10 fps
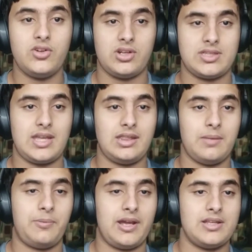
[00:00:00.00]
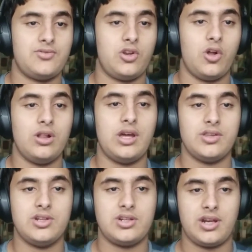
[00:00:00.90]
to set the price for all the
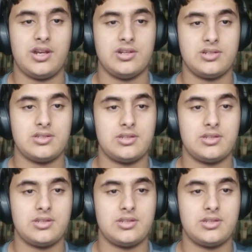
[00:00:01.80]
other traders.